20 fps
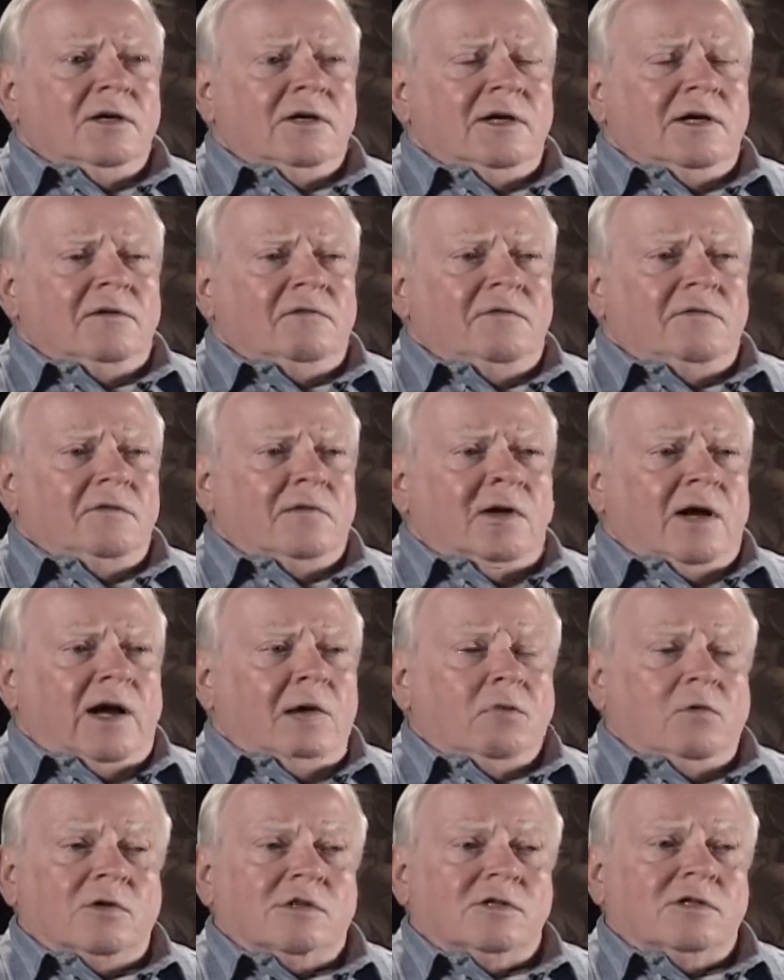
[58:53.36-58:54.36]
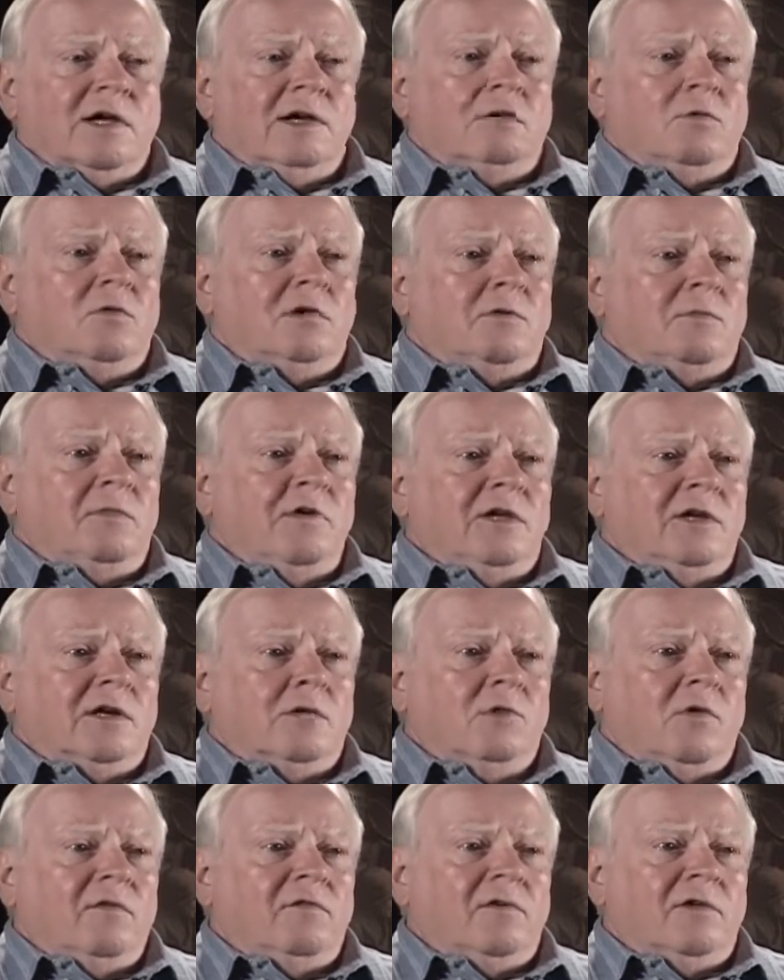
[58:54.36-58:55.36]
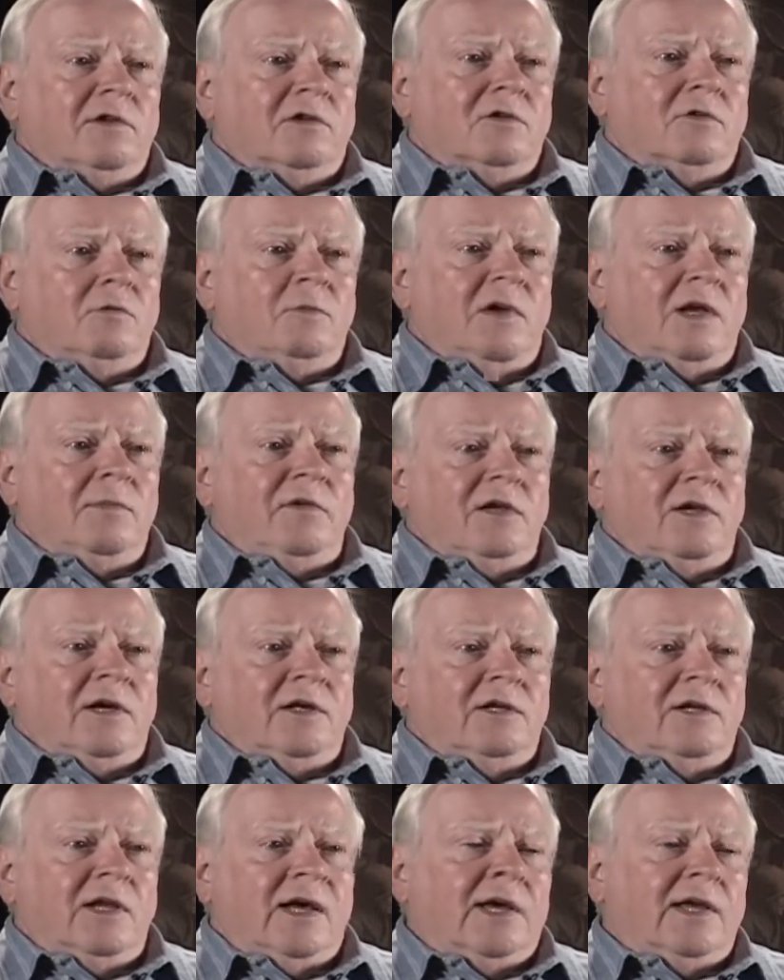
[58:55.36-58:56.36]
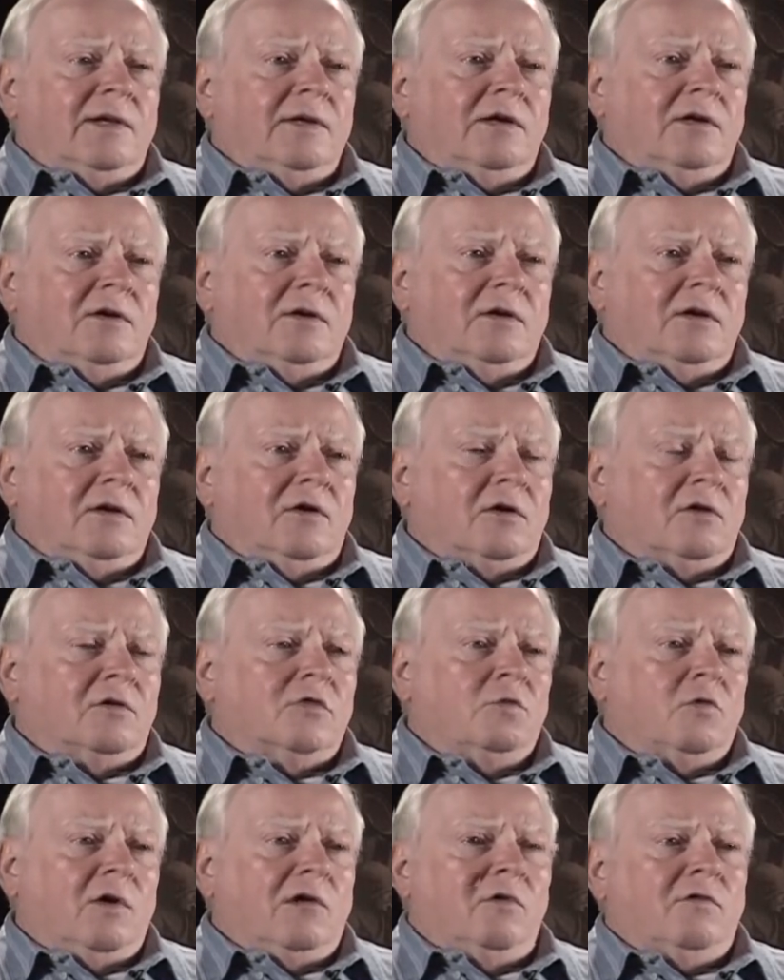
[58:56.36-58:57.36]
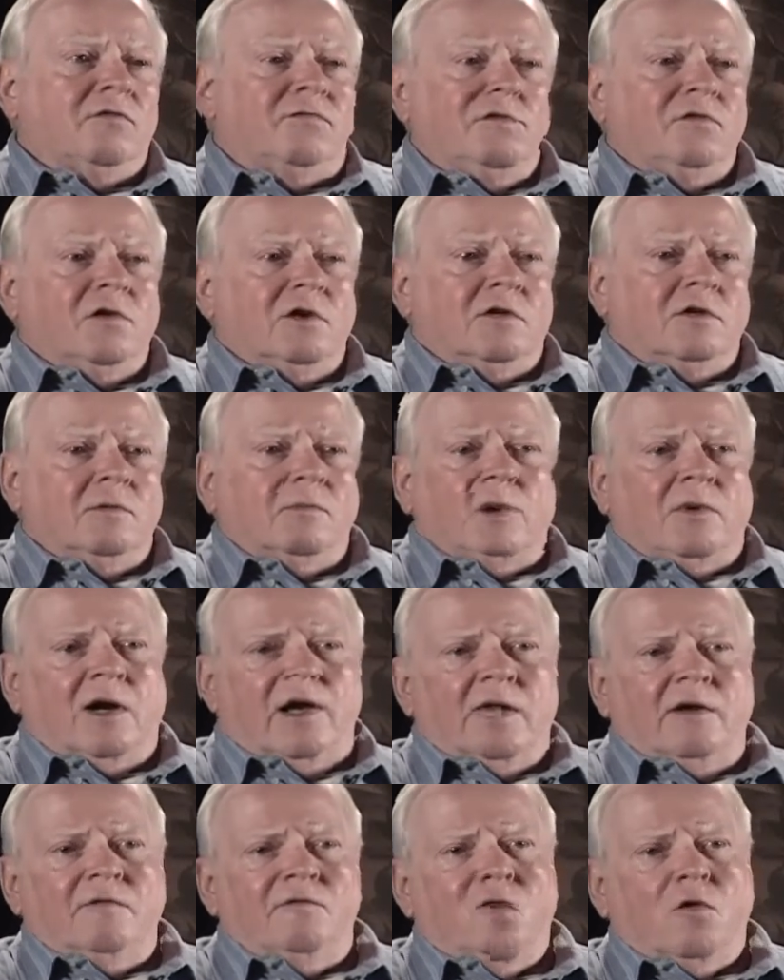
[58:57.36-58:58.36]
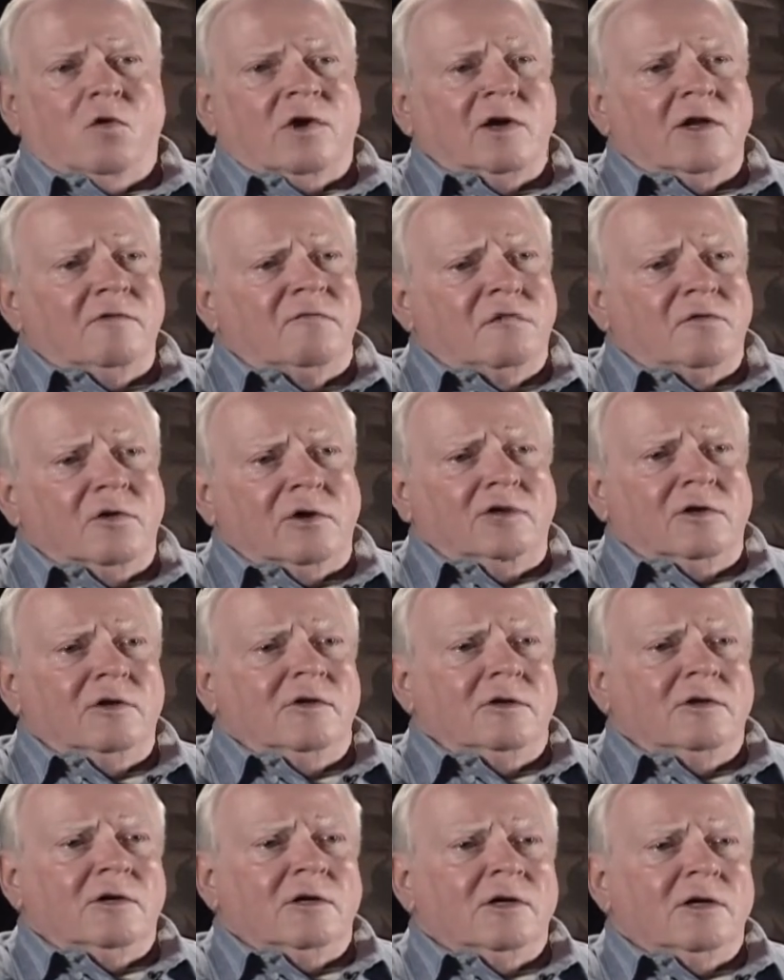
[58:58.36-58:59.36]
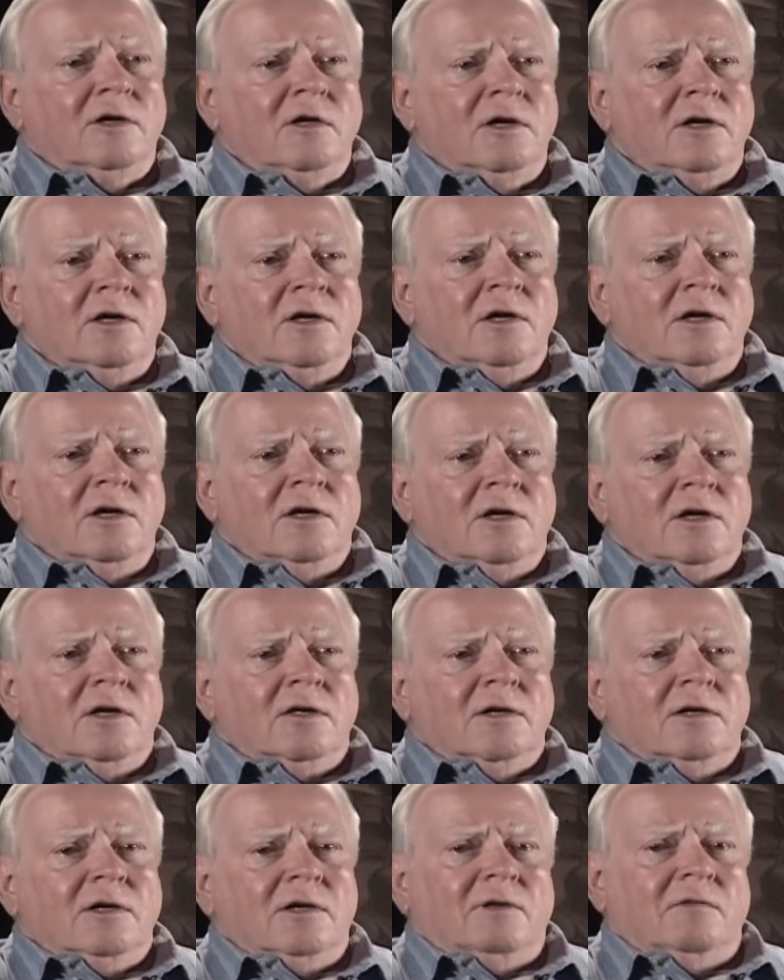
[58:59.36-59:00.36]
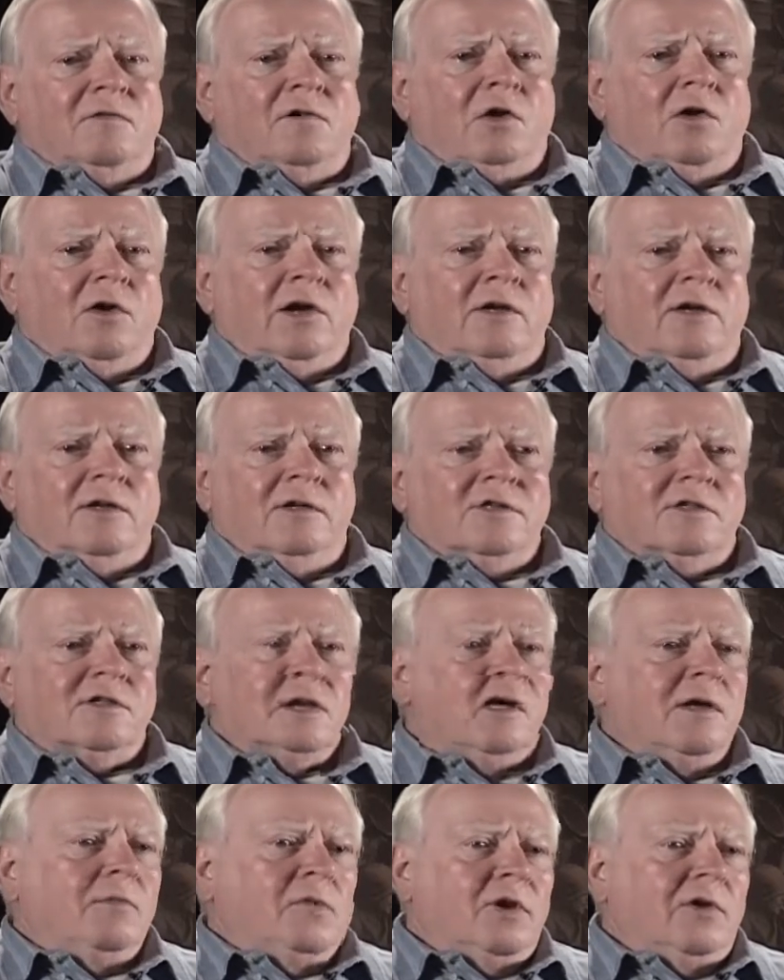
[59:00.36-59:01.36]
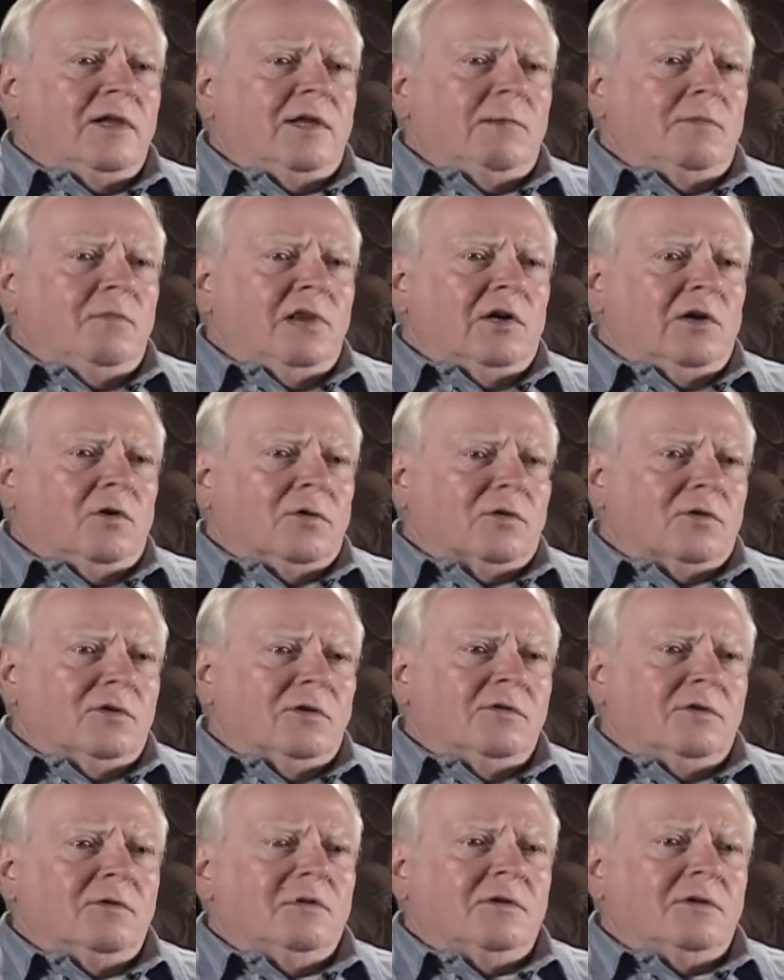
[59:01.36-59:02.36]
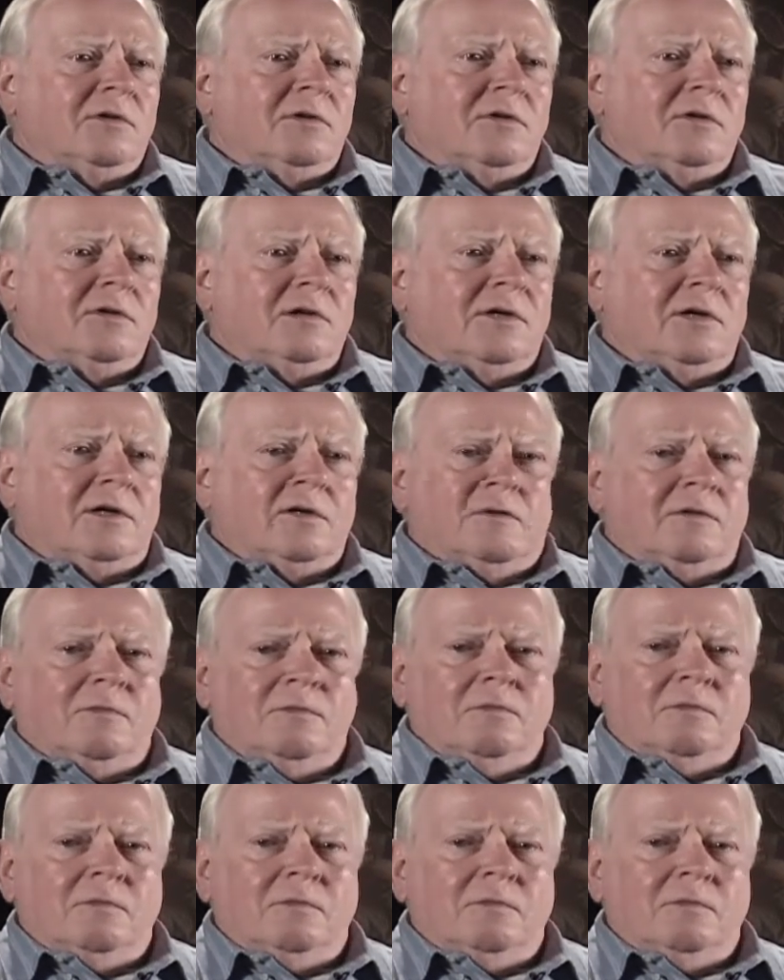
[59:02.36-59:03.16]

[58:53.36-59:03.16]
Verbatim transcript: if I would say would be equivalent to maybe a ten or twelve foot by forty foot, very skimpily built uh,